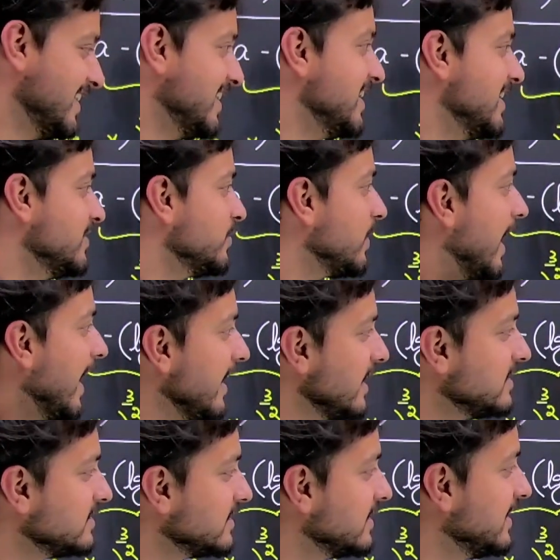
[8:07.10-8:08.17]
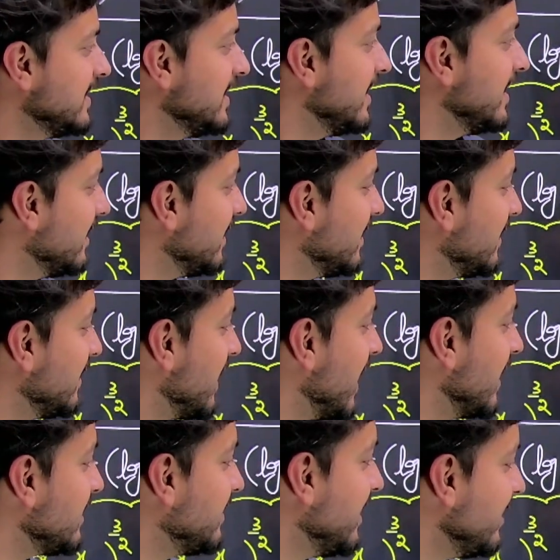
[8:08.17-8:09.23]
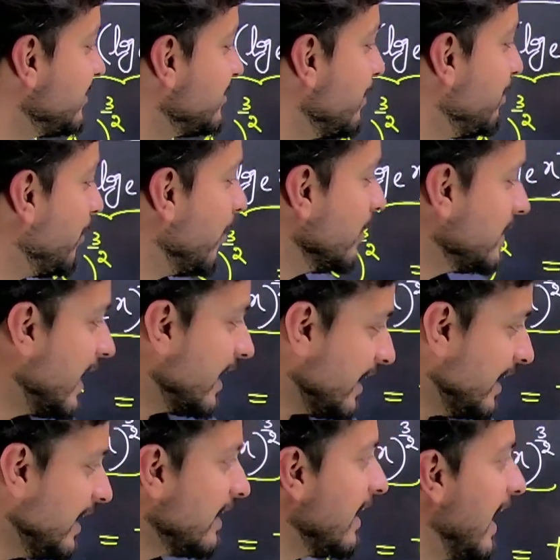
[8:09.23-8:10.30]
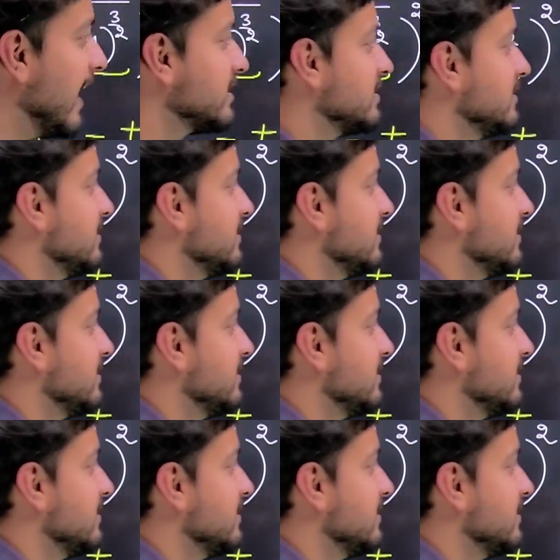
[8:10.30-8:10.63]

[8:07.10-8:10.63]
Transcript: So guys, I think so both are irrational